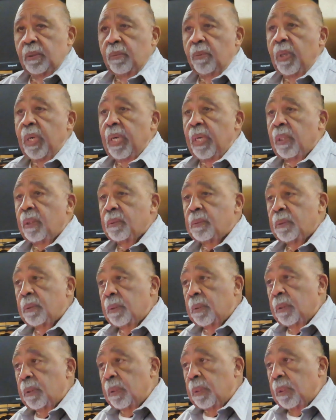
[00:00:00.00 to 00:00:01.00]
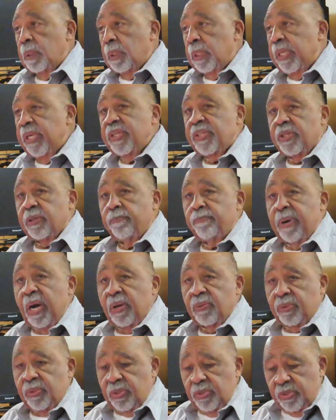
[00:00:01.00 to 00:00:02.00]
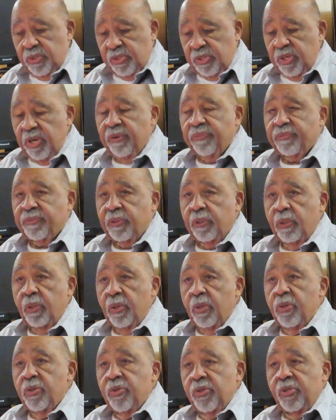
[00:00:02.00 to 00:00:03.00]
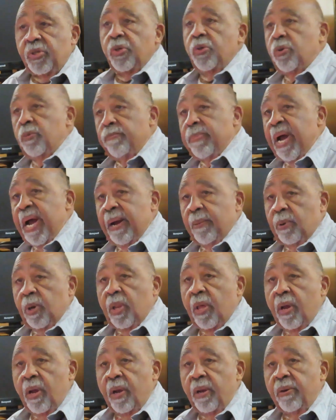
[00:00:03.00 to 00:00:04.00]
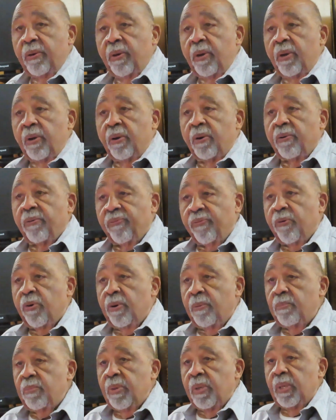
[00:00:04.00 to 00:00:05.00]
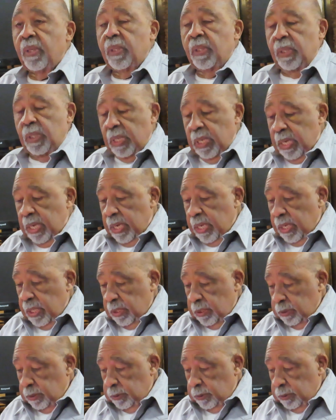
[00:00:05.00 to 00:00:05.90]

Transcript: Well, it's about to shift to Babylon from uh,